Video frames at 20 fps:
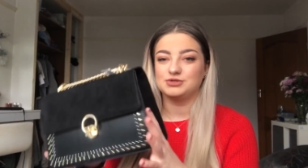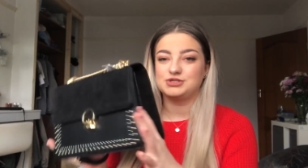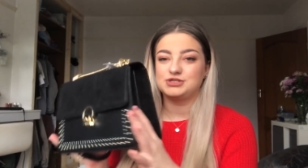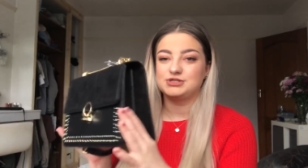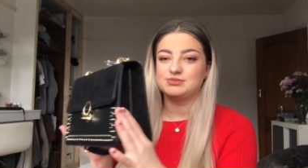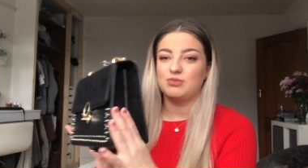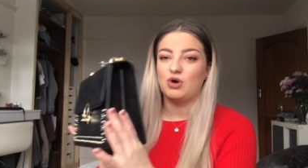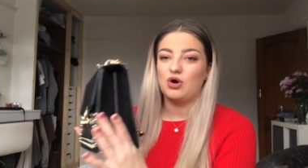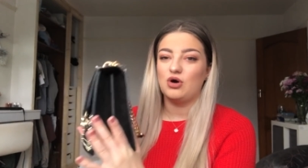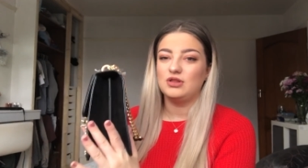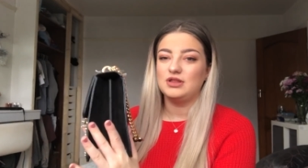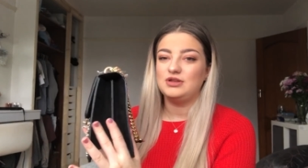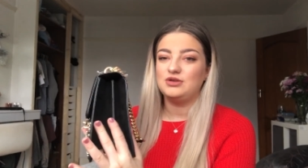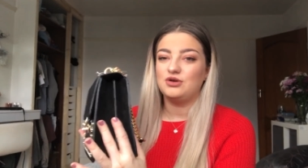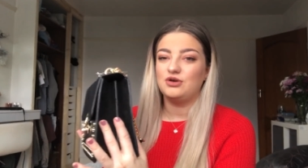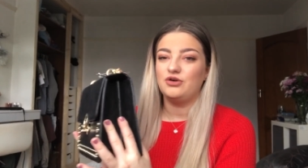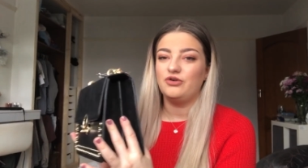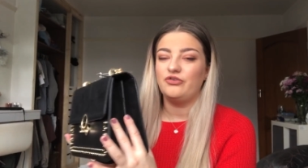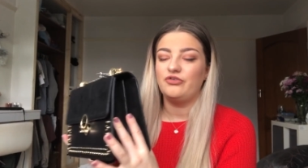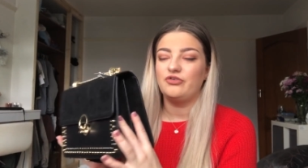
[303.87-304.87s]
was small
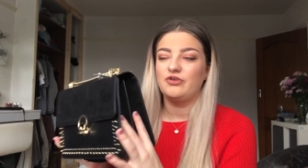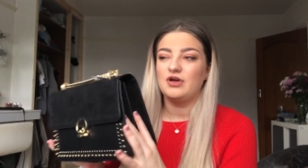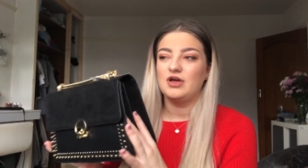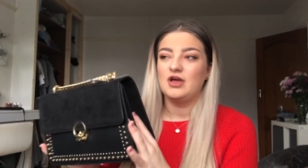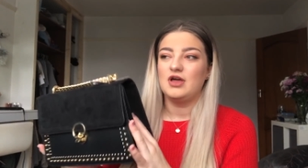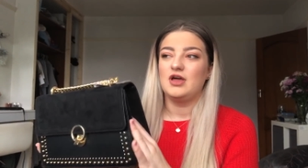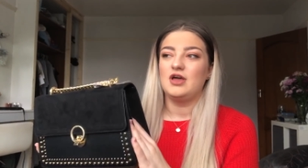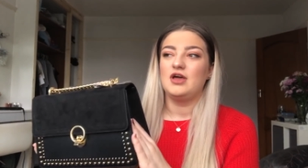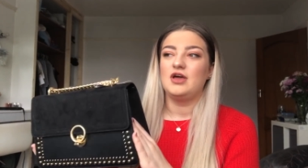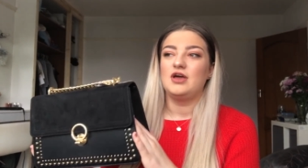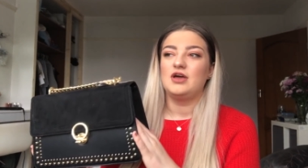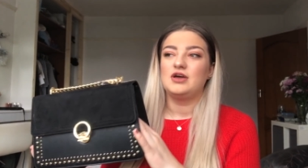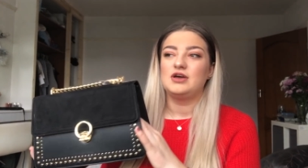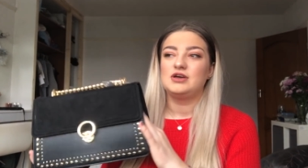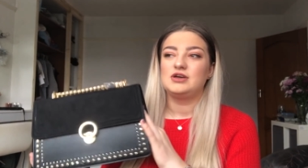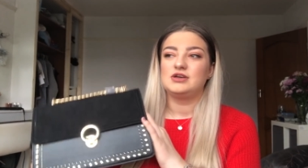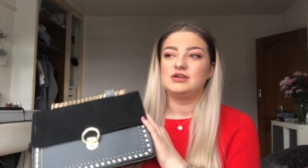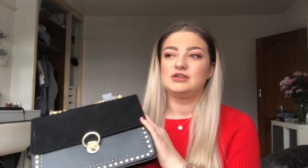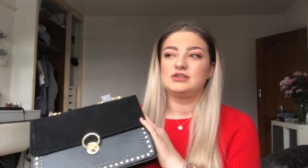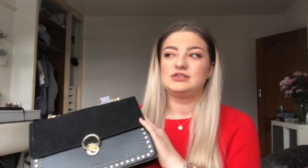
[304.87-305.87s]
enough
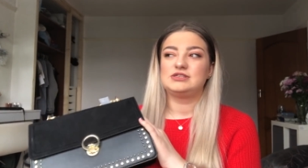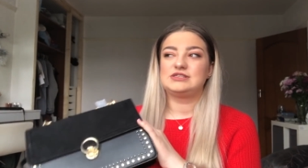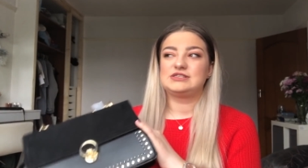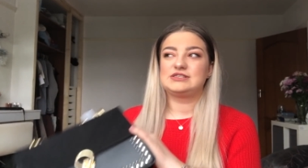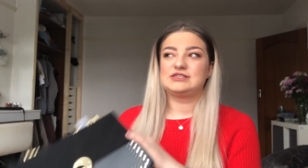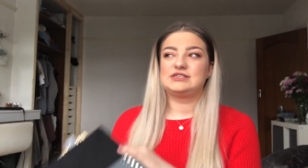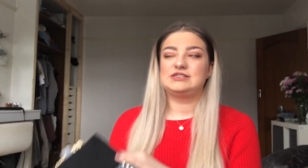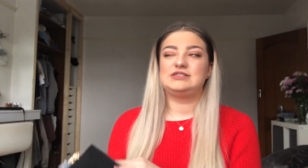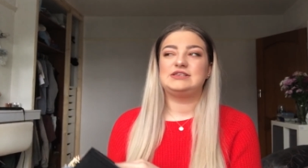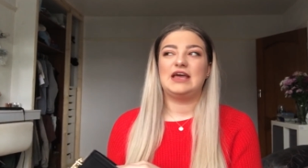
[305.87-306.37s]
to